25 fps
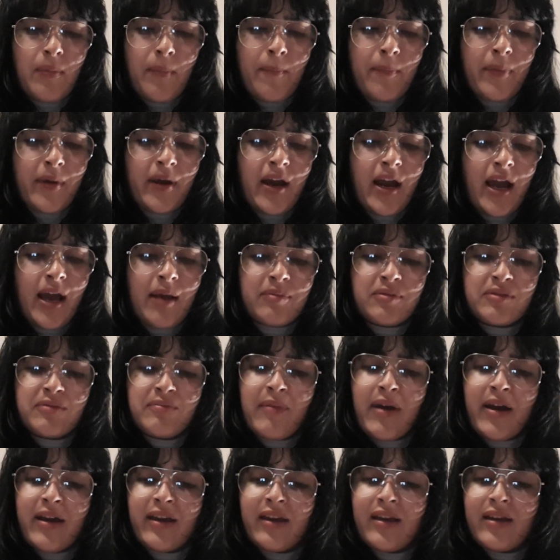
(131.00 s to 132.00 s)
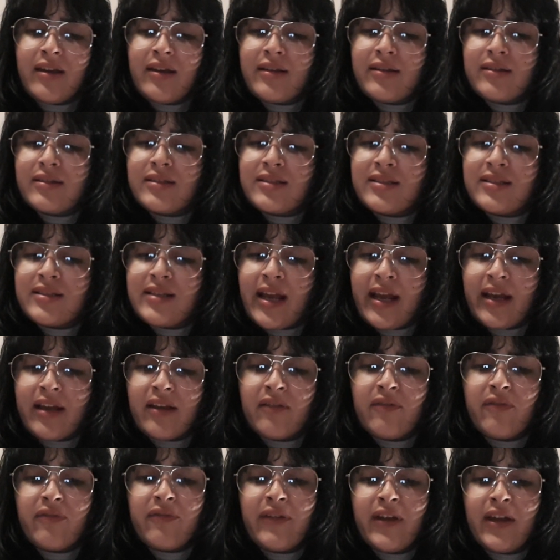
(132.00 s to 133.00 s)
perhaps my
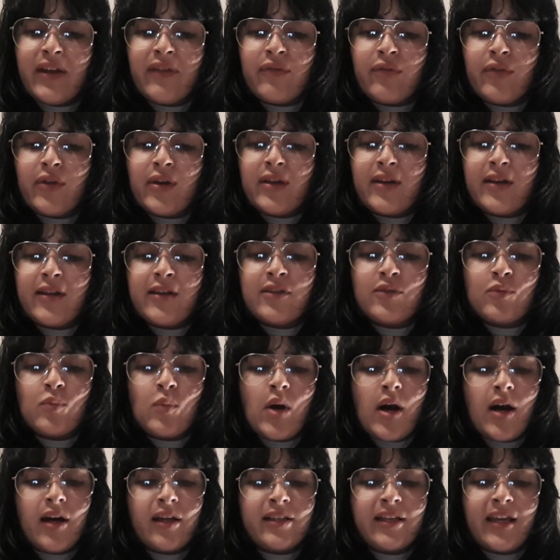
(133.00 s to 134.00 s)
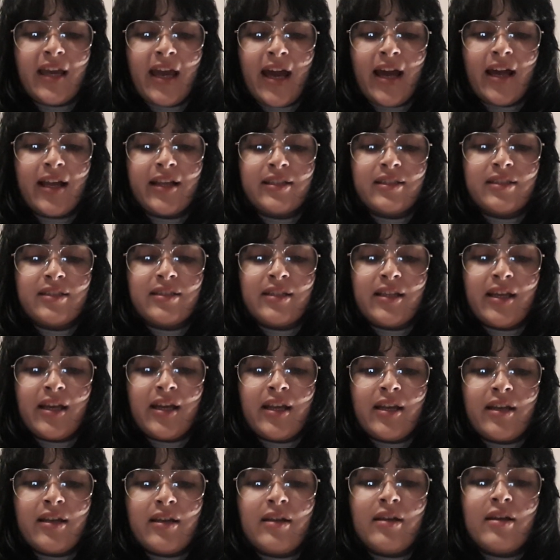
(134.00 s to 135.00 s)
second favorite is Wildcats,
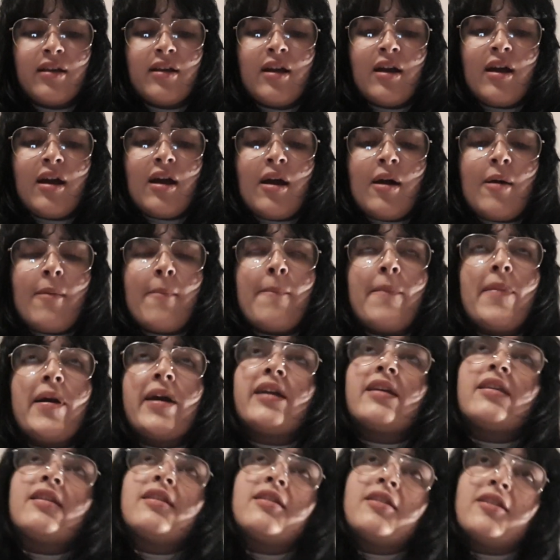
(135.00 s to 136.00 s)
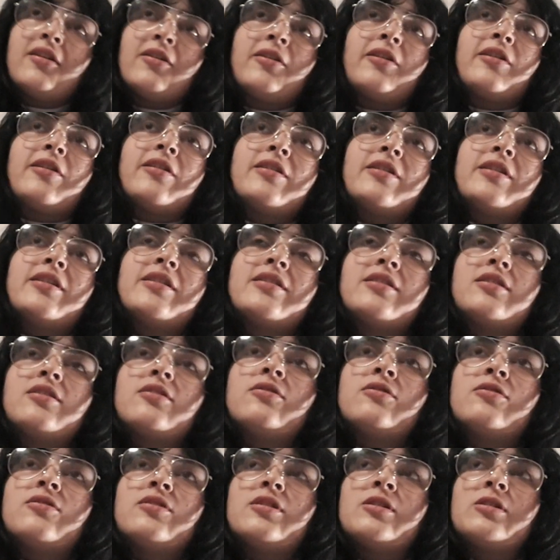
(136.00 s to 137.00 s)
and my third is
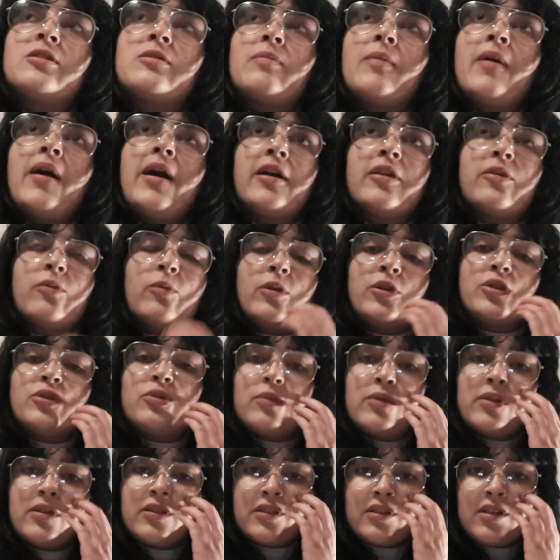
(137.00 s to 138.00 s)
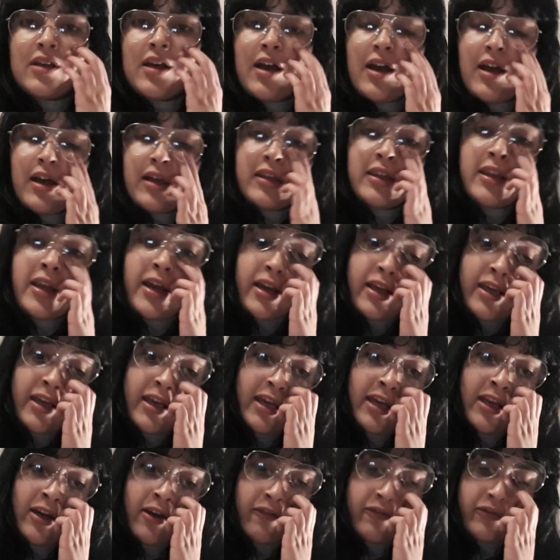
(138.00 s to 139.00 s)
Susie Smiled, which was the
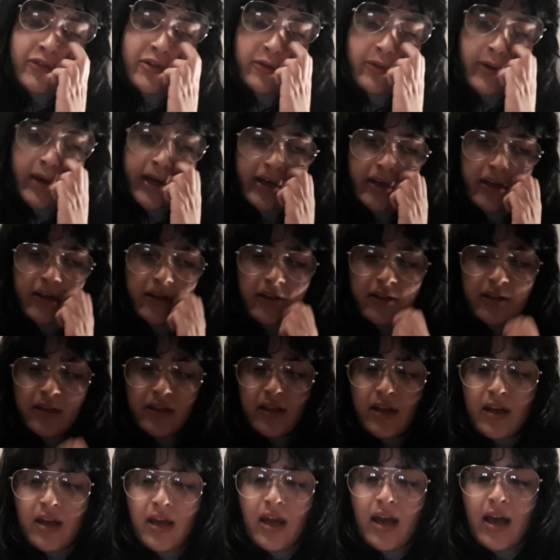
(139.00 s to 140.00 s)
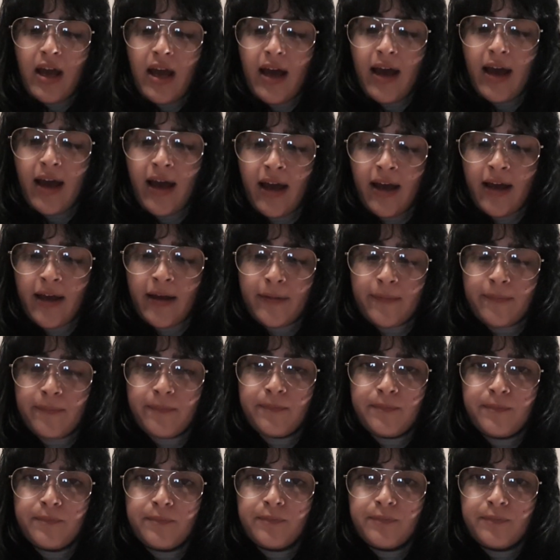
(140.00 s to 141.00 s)
heat of the record.
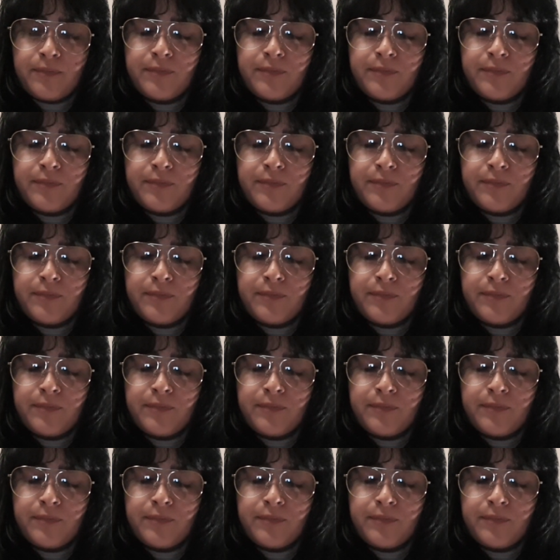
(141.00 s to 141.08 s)
Um,